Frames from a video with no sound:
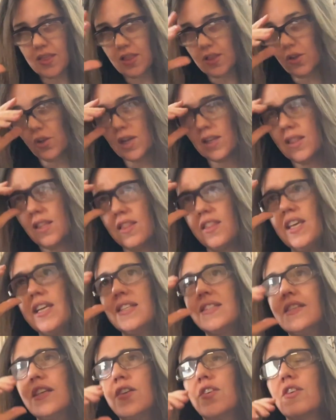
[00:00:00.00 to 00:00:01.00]
look at the
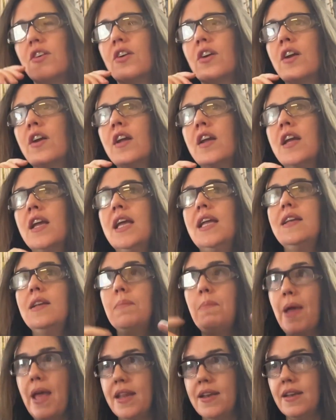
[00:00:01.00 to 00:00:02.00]
things that are
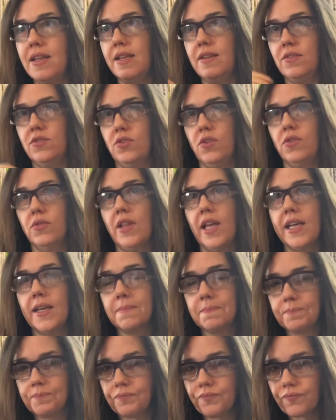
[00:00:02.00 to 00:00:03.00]
independent. So like
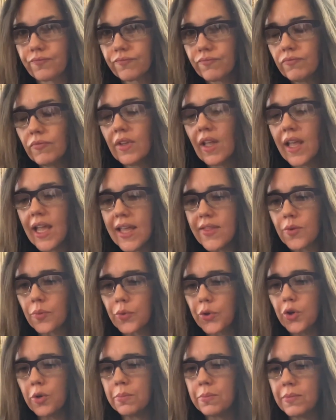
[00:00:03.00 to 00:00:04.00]
in the
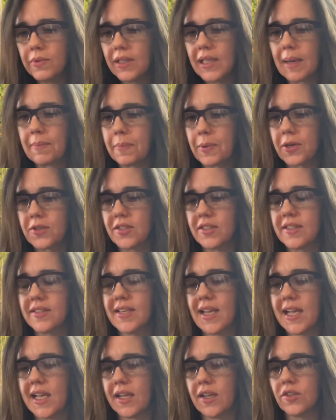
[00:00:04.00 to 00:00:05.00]
room, that person's
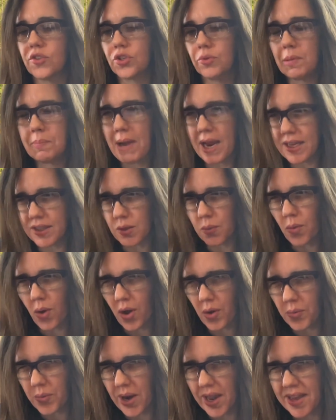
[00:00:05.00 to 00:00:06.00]
saying, should we paint the
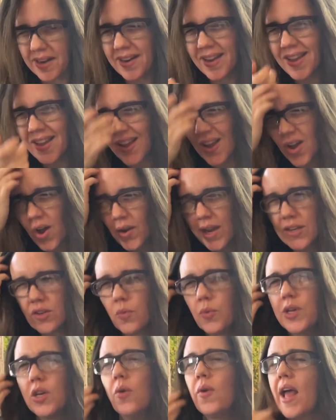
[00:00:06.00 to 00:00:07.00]
wall red? Okay, no,
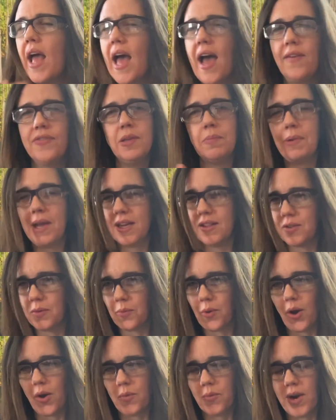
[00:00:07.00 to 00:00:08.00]
we don't have to paint the
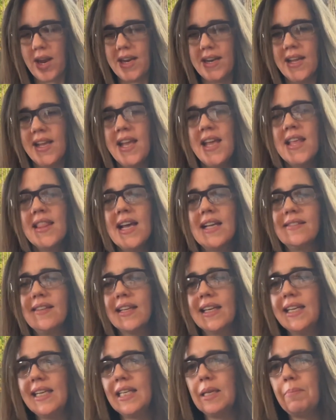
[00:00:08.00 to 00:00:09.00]
wall red. That's
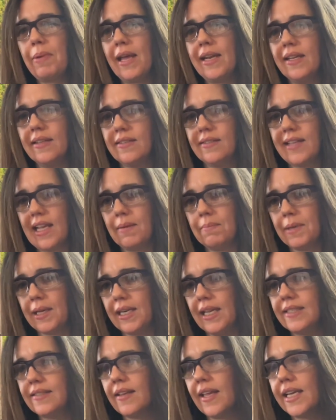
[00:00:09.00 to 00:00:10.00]
like an independent statement.
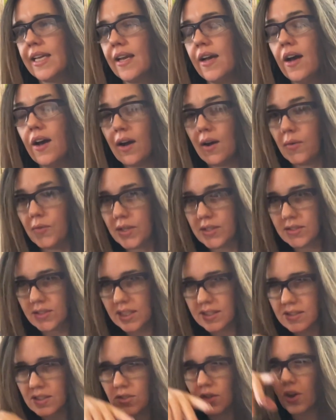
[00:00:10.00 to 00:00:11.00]
It's like
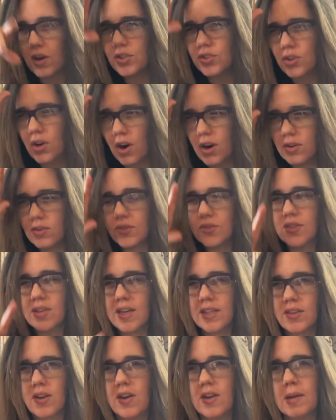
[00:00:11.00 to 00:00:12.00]
these large cardinals that
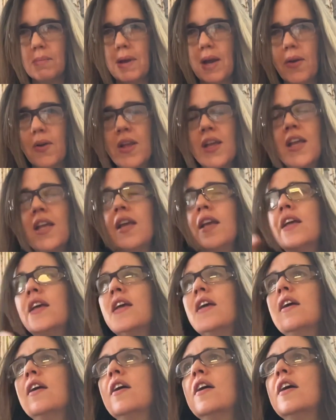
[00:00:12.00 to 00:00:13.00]
I talk about.
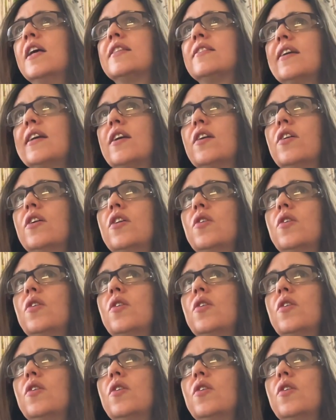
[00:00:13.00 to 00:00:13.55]
It's like,